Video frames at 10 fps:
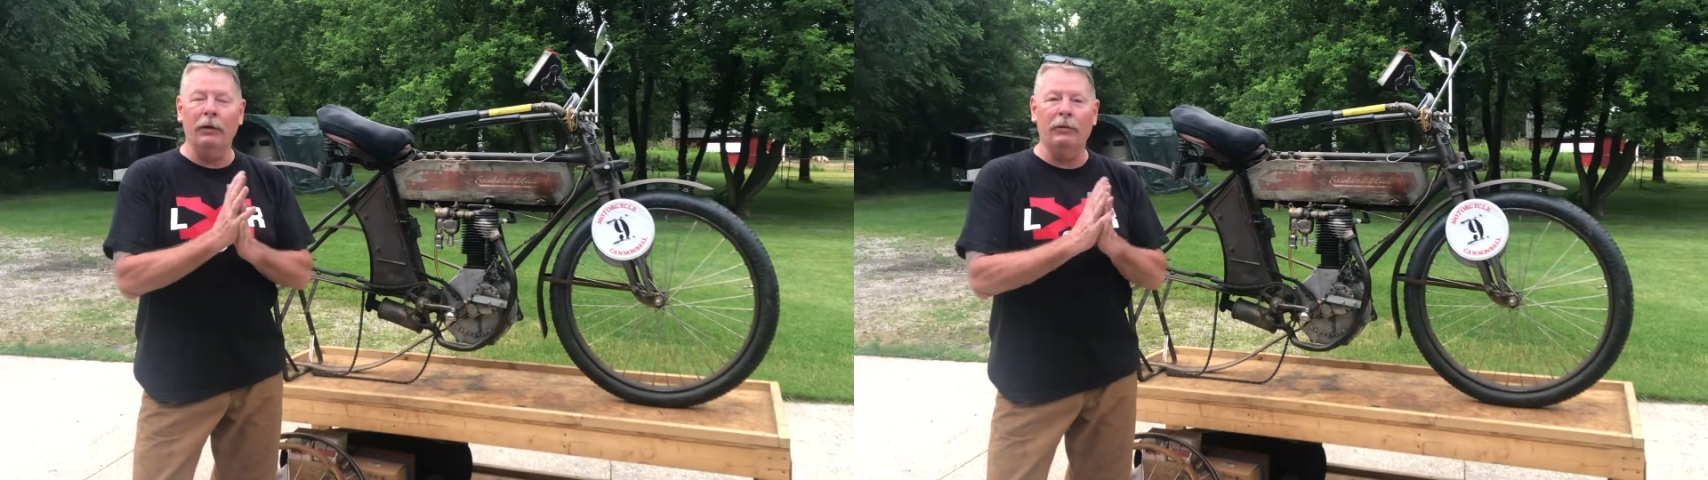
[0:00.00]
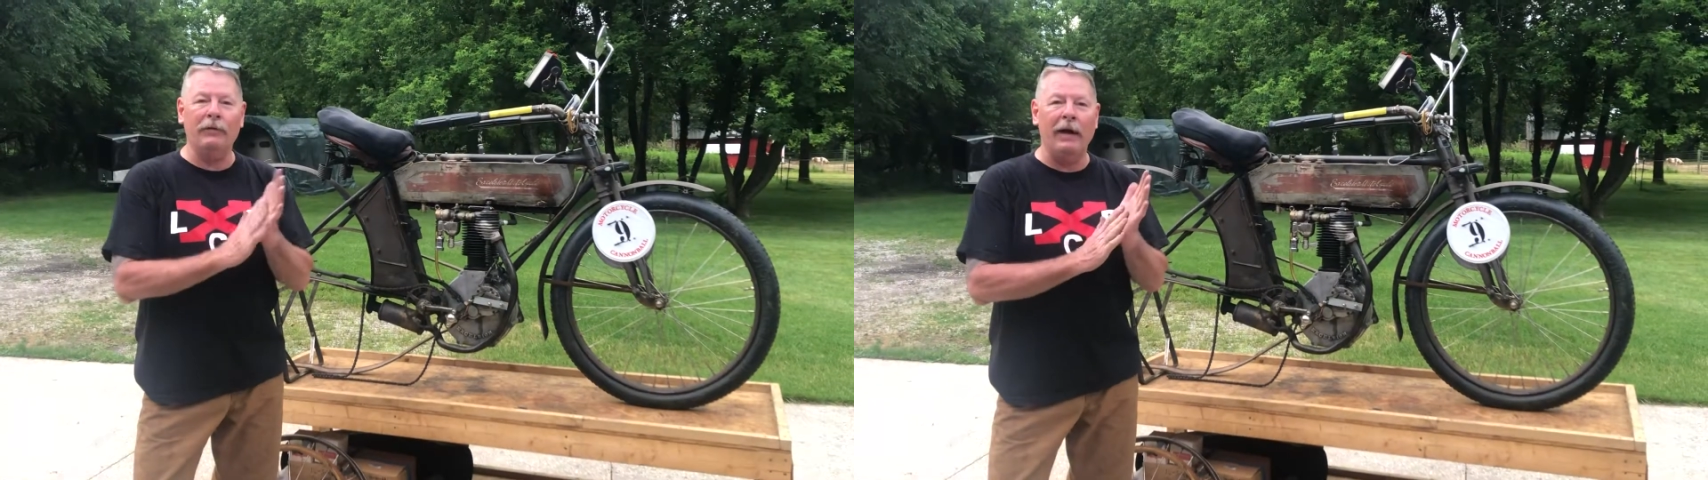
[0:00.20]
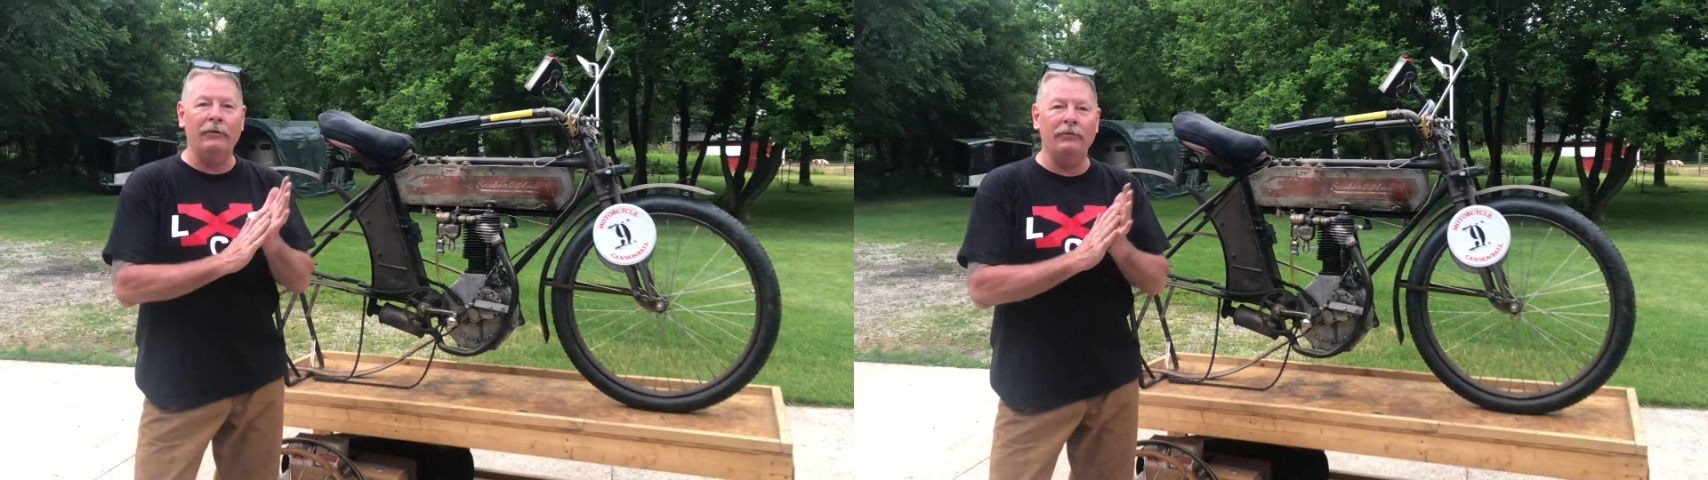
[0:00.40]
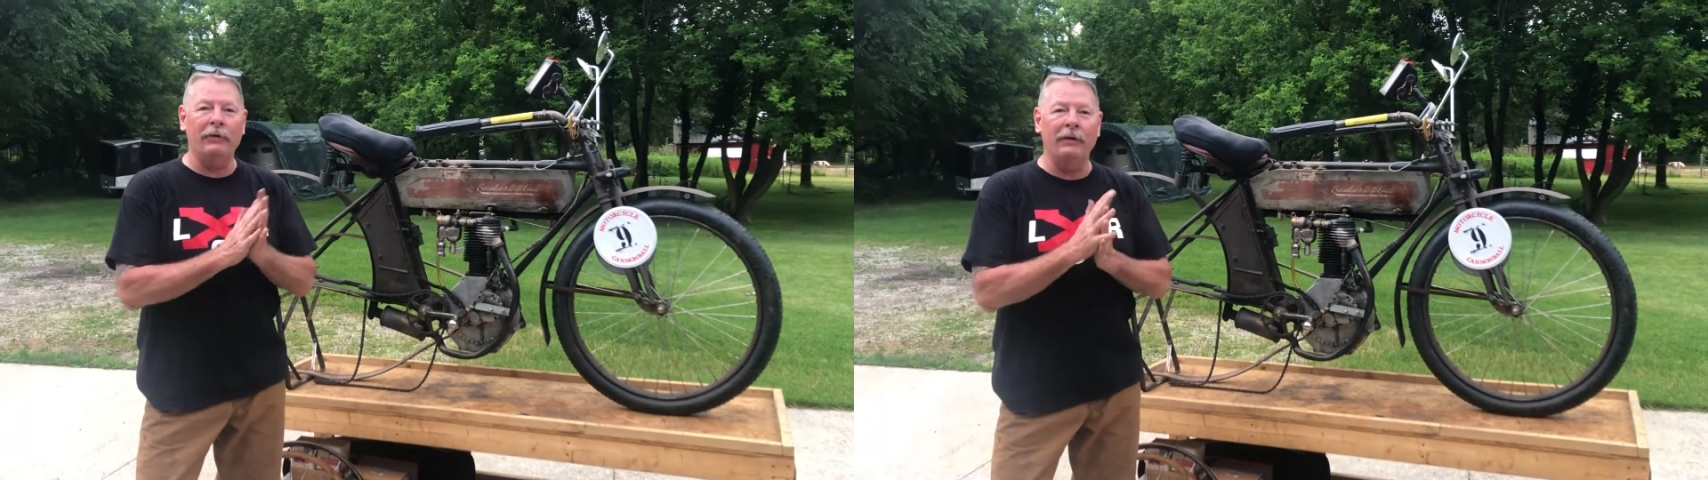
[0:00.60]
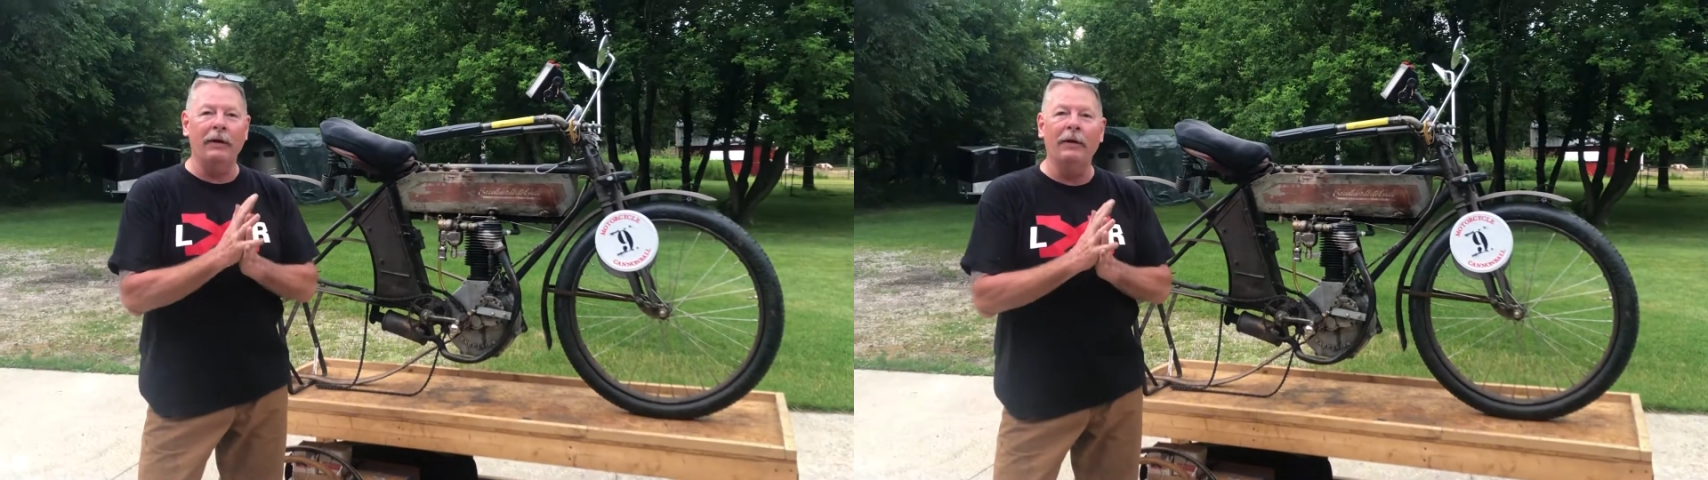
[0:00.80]

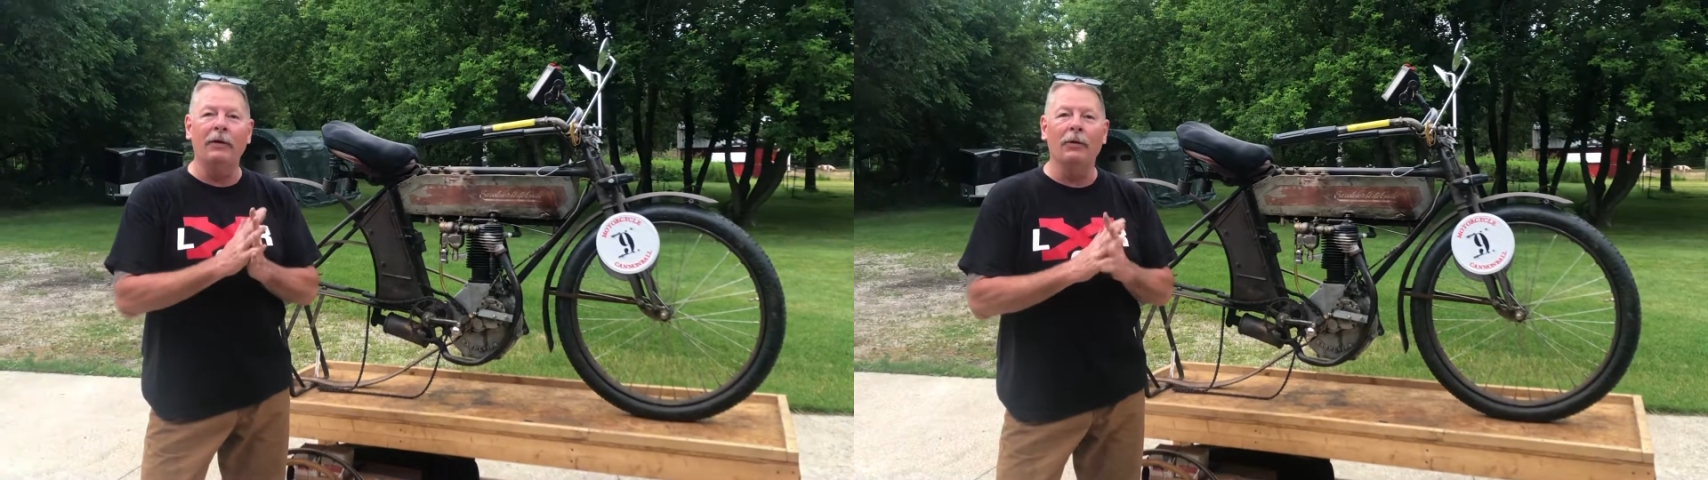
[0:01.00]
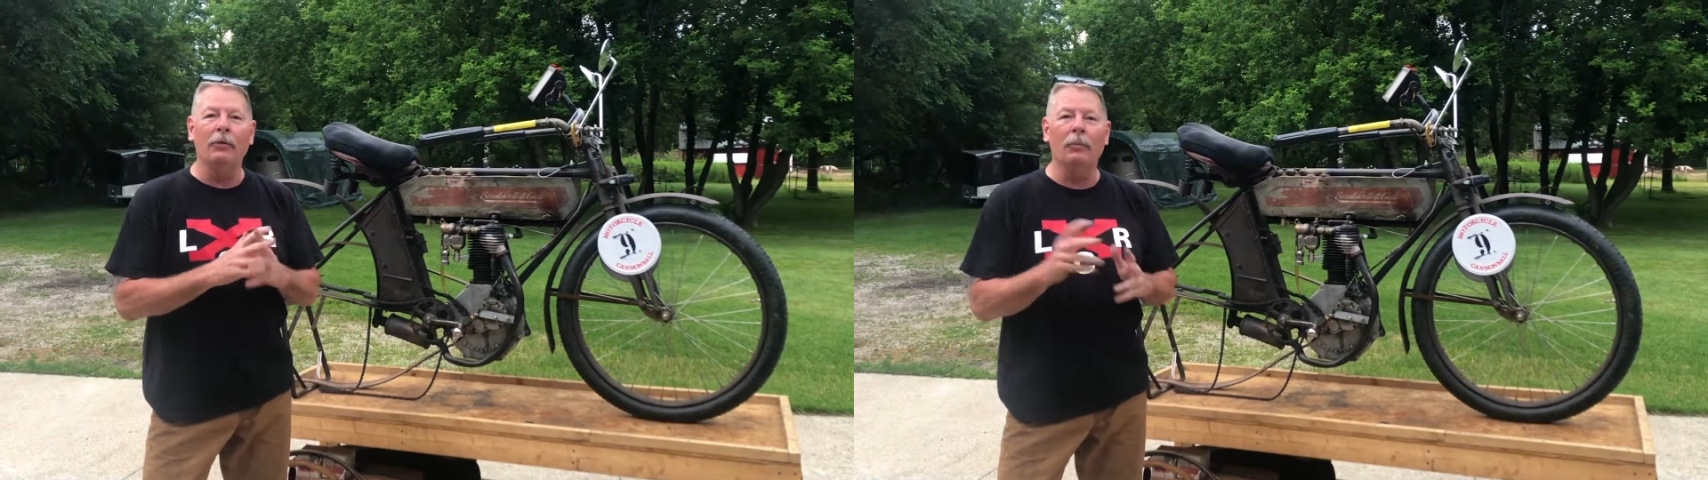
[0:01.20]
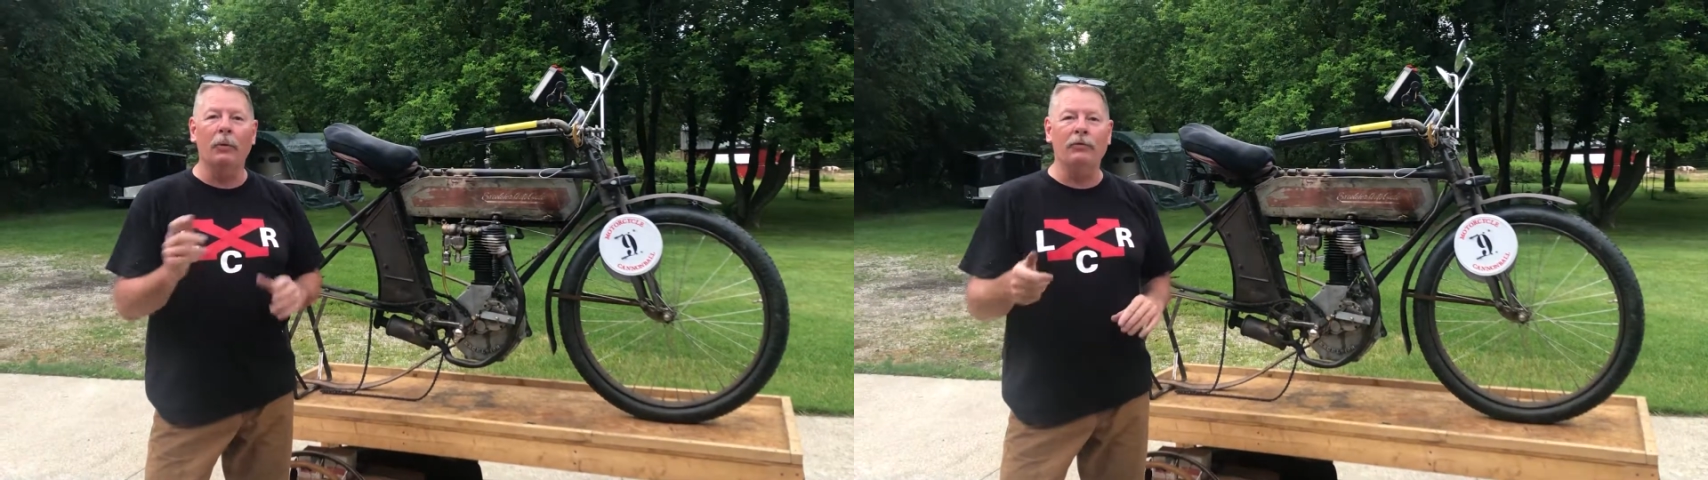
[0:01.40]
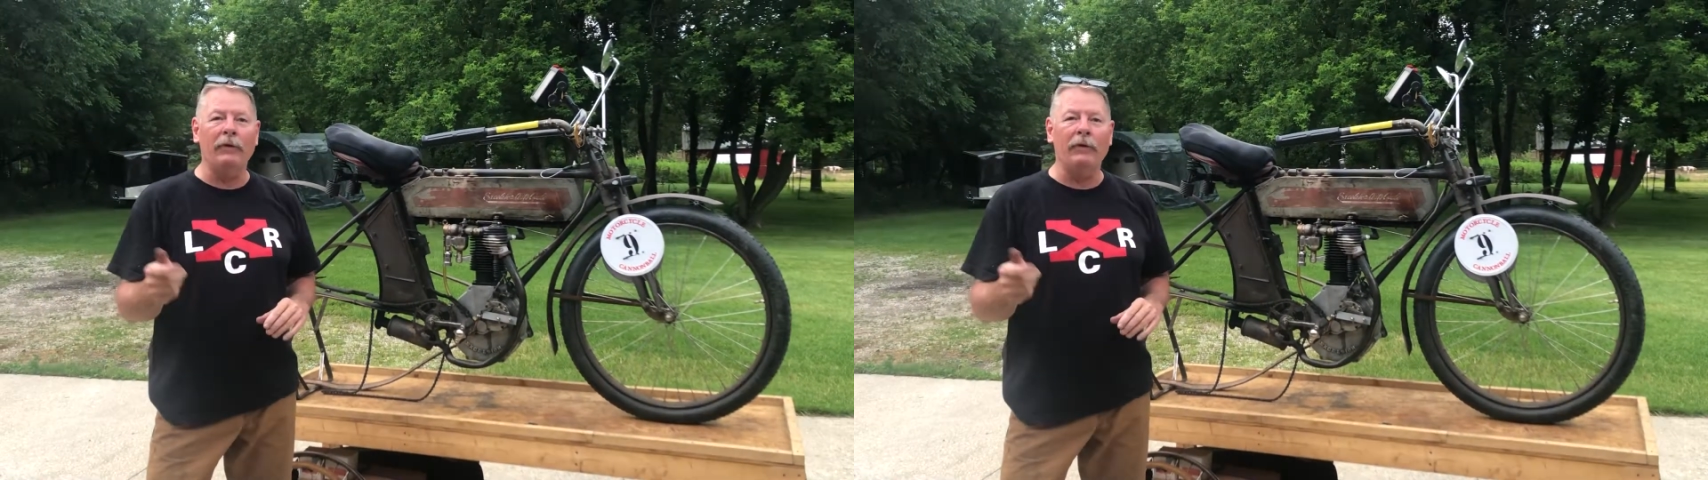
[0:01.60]
Wisconsin, which is